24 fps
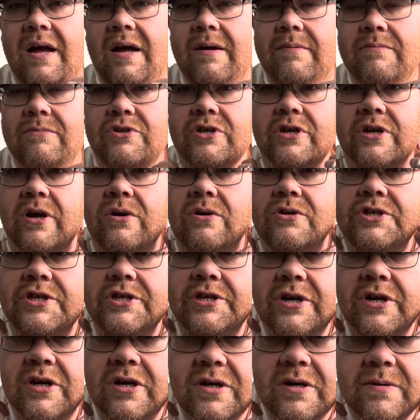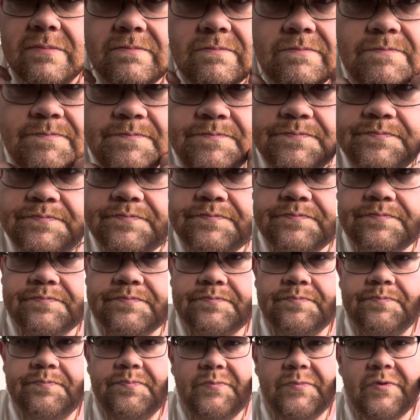Jacoje curb
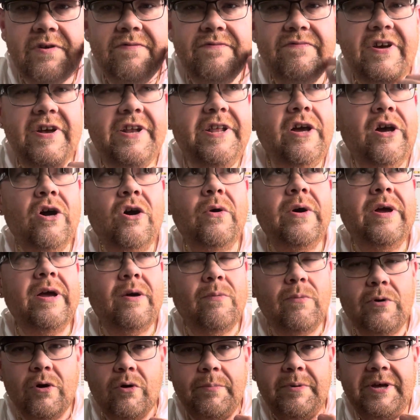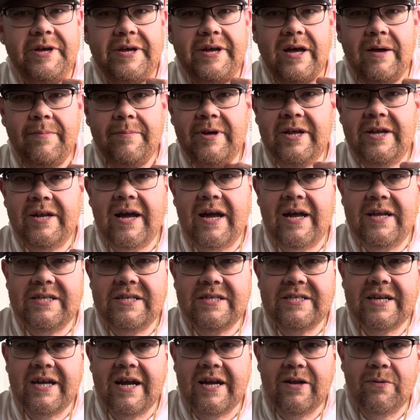video. It will be coming. I
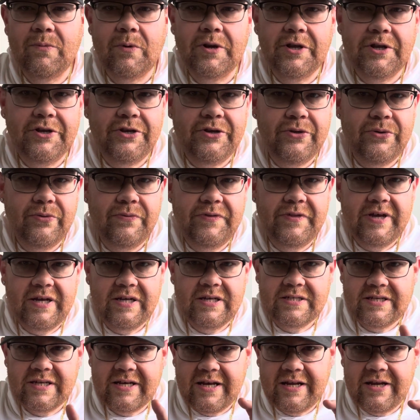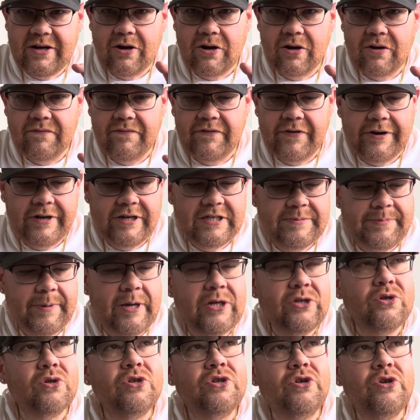just kind of want to do things that are very
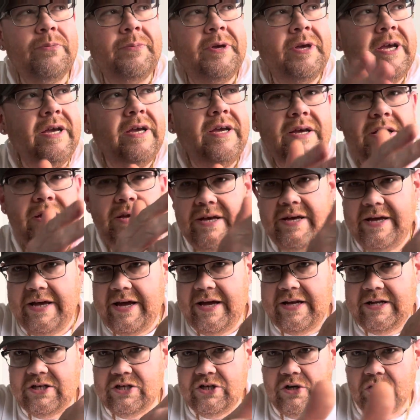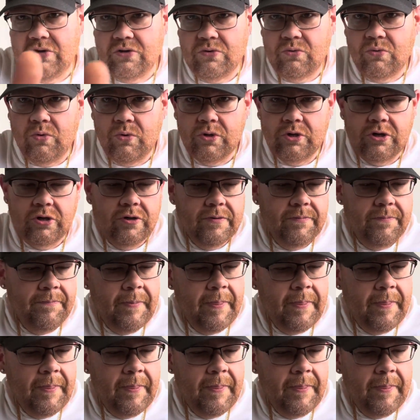special to me at a certain order.